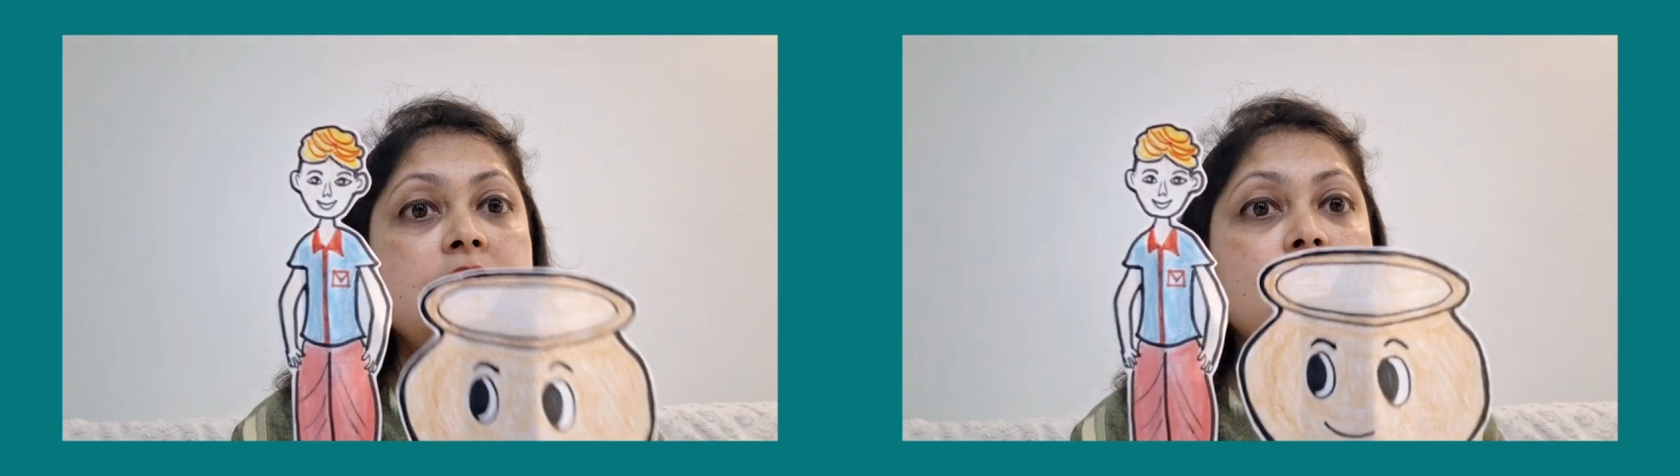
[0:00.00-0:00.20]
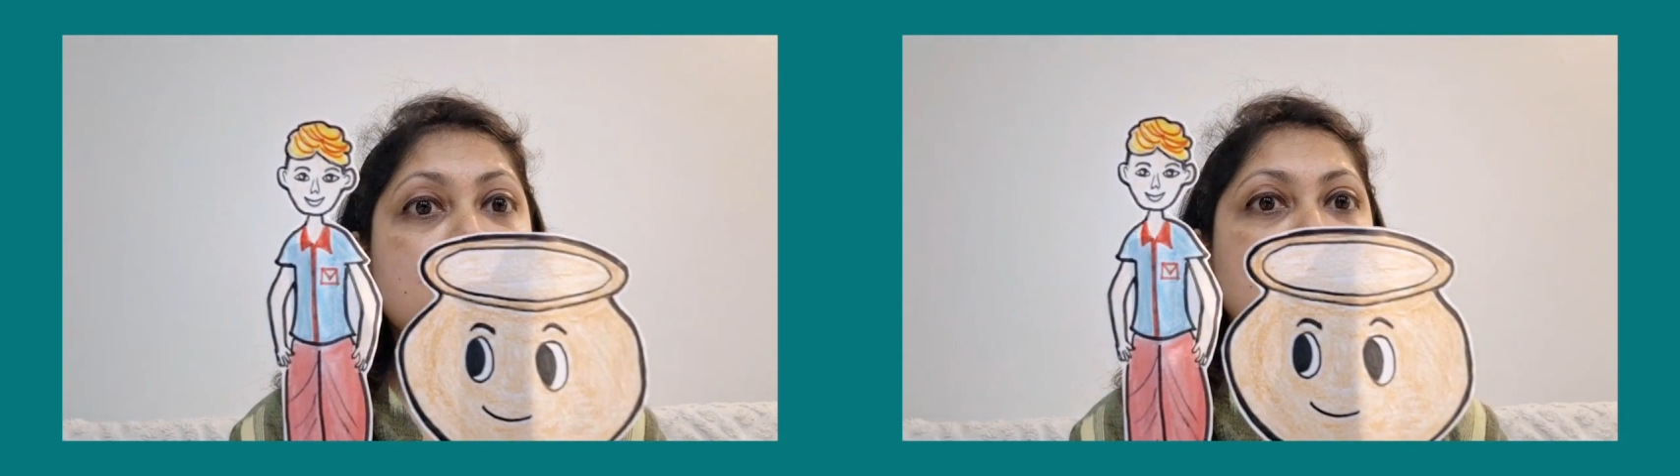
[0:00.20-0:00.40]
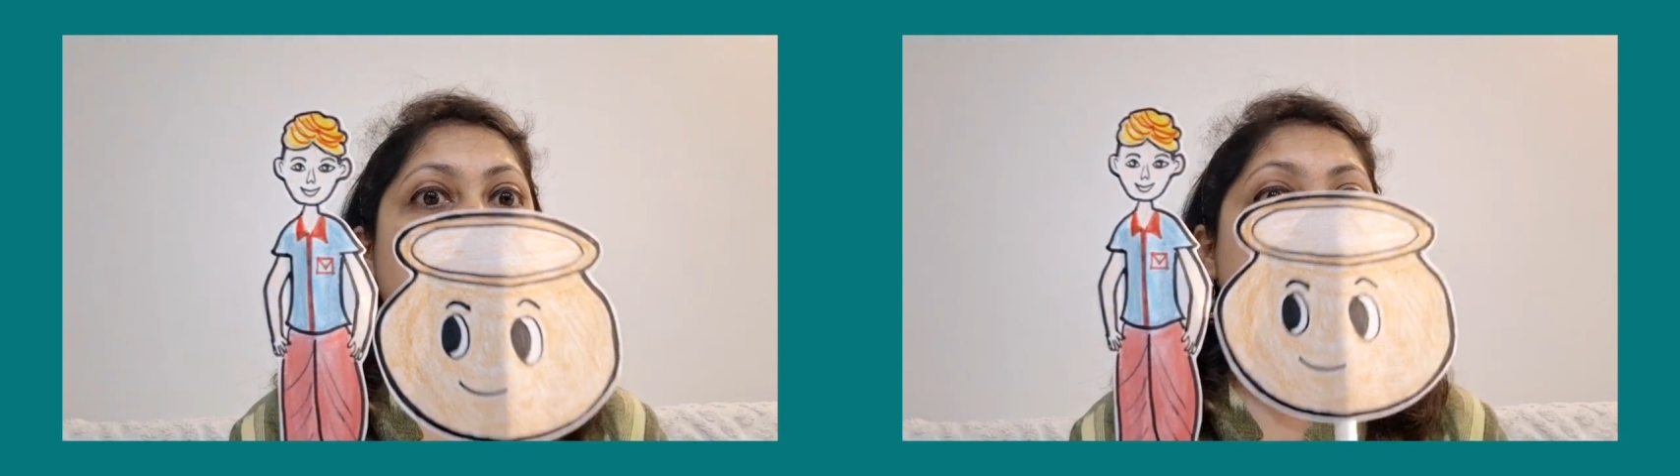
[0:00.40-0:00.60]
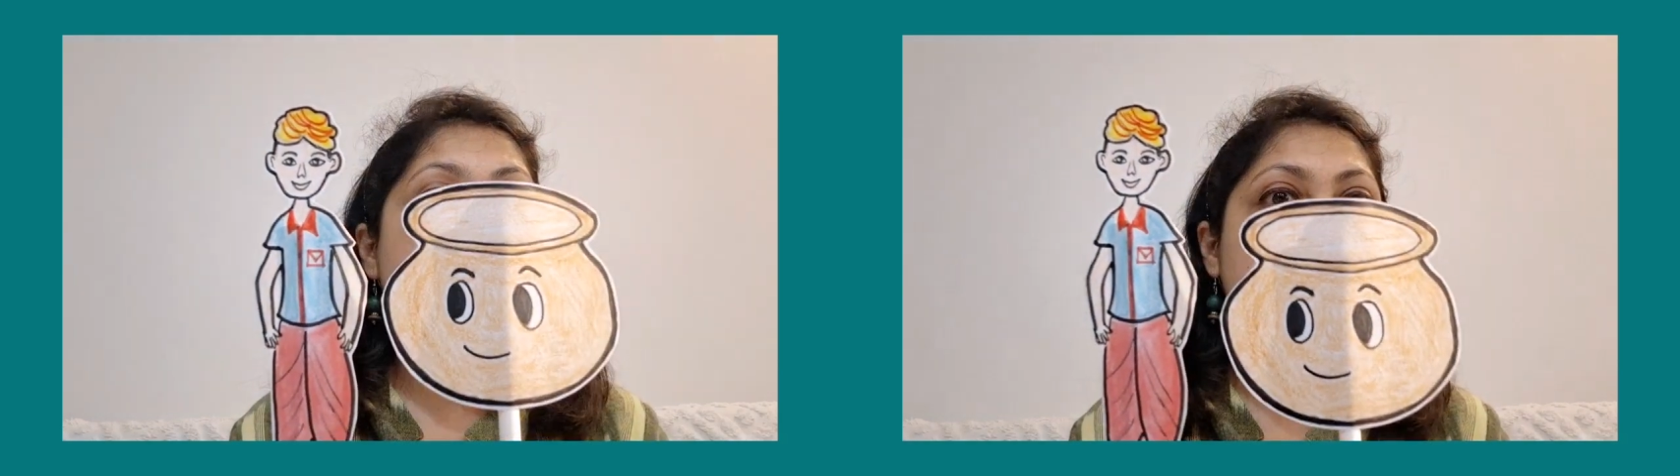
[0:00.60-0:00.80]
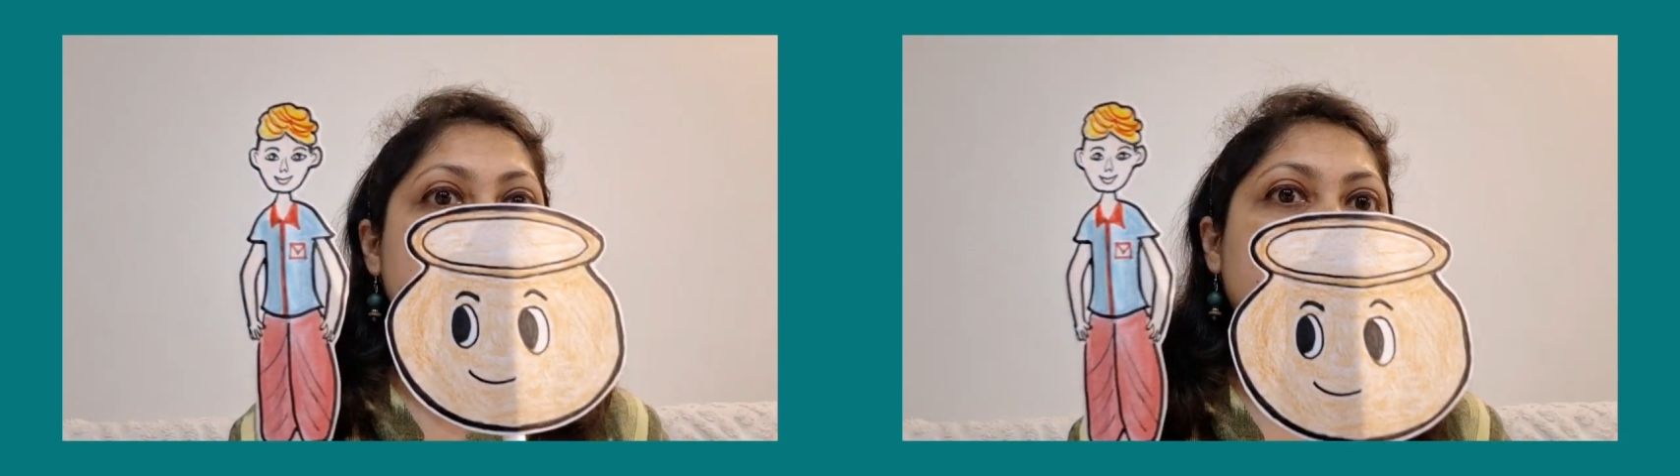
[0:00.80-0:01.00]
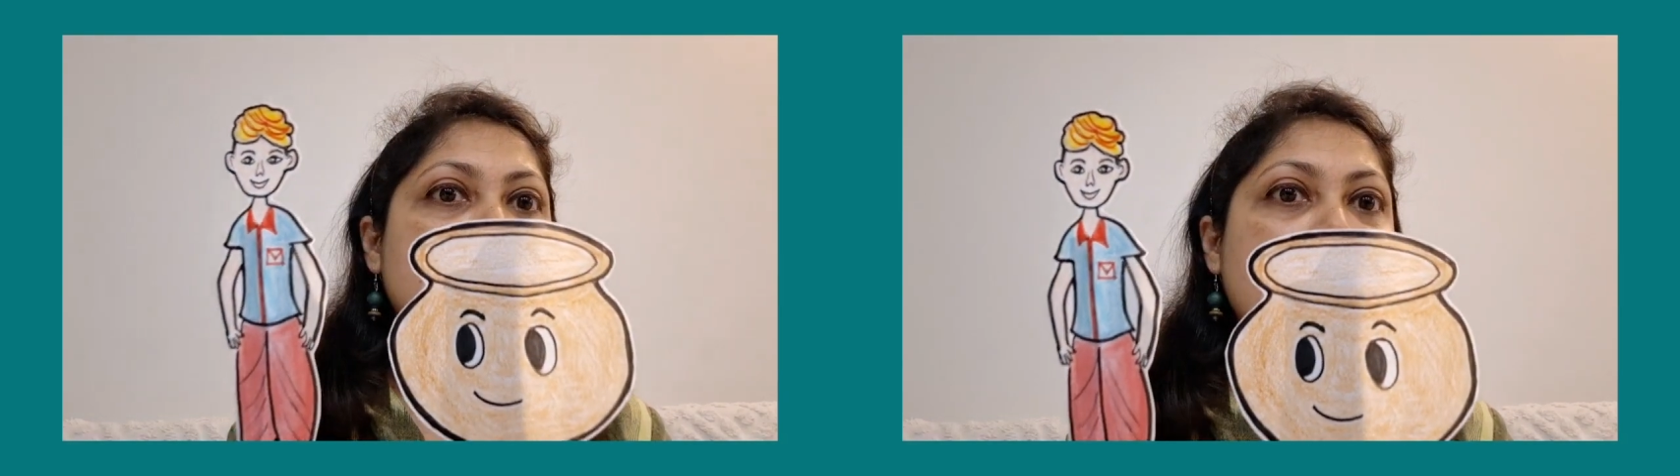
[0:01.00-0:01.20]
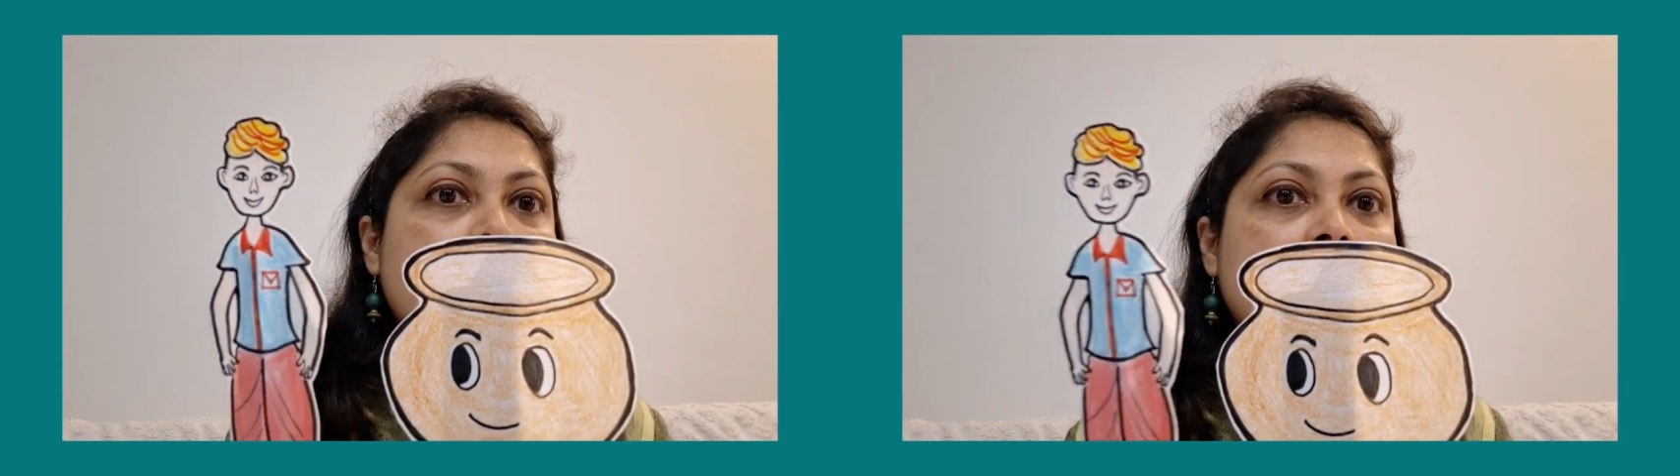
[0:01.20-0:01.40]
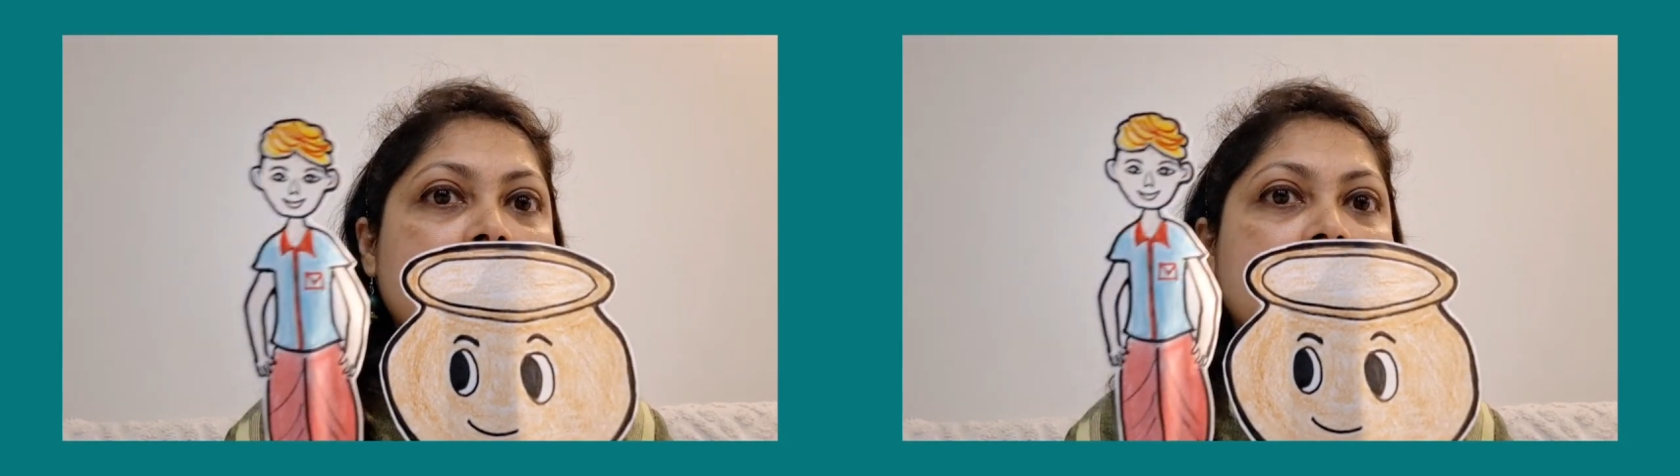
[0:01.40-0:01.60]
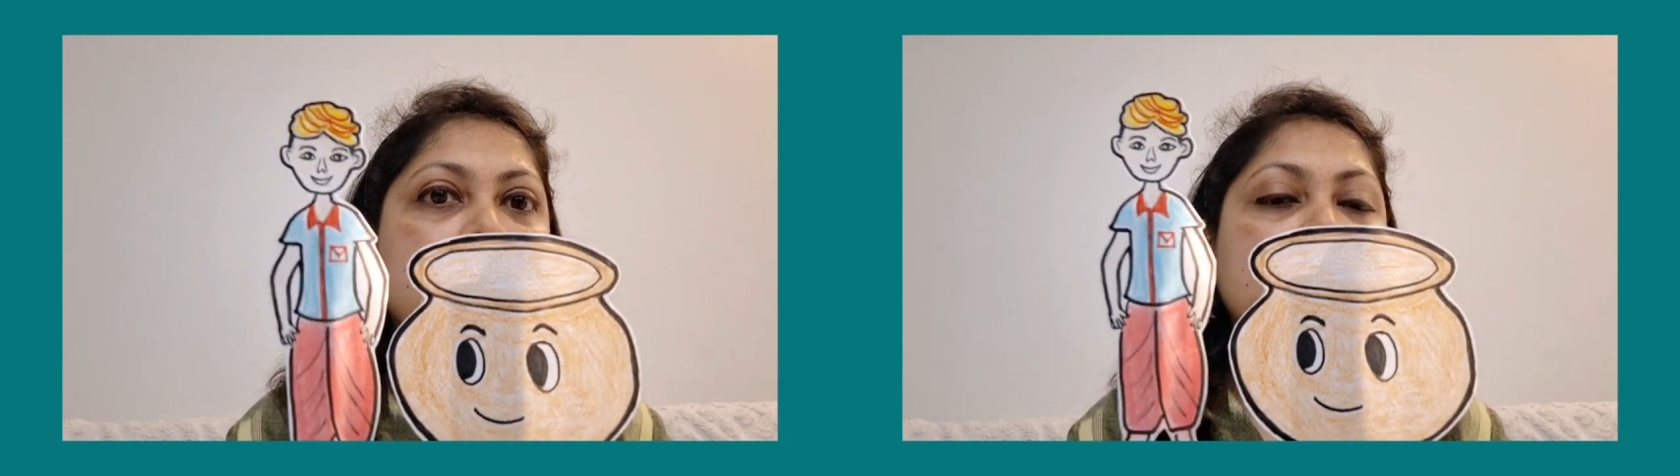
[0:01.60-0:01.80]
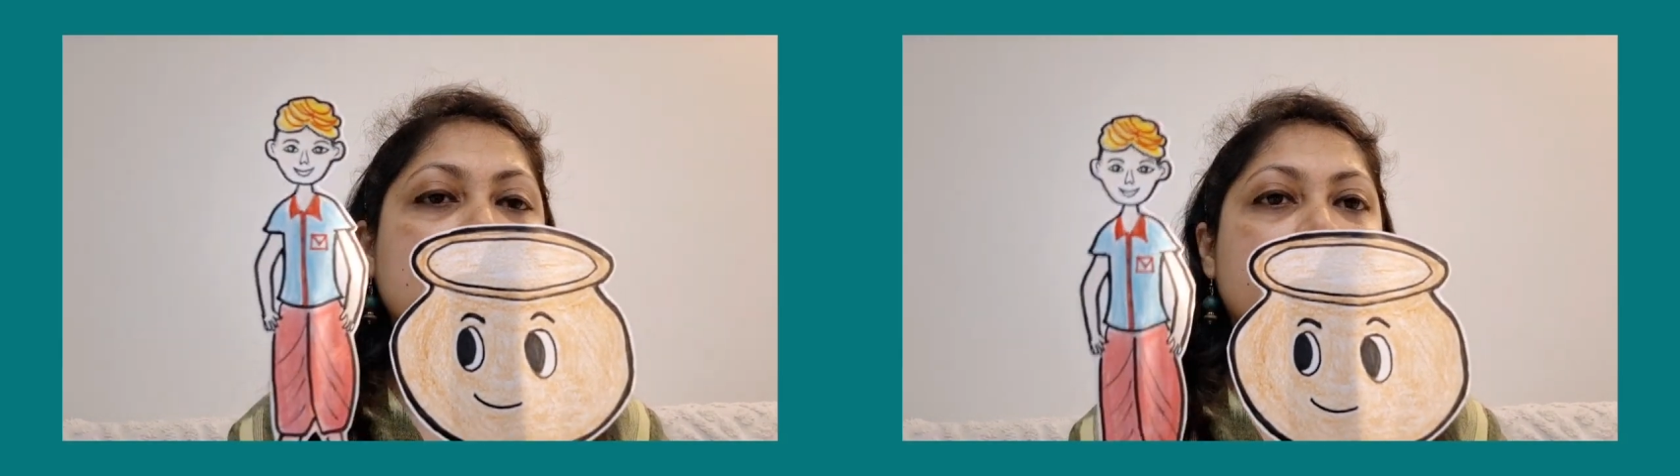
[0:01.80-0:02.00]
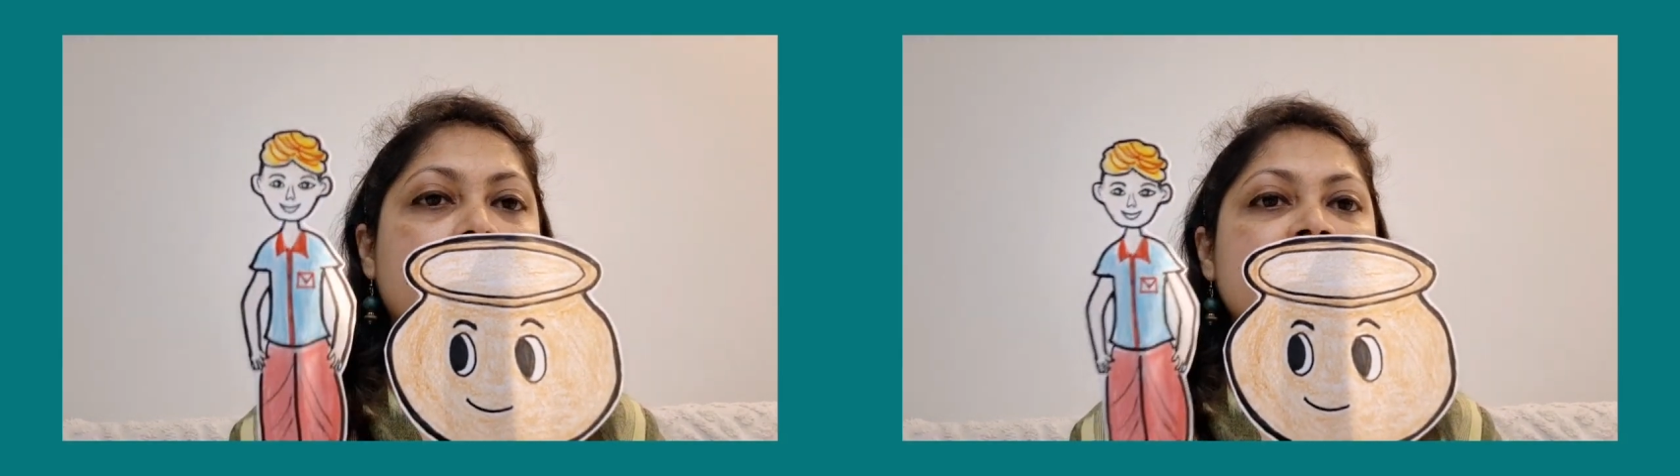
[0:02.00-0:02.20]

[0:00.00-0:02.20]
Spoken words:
was overflowing.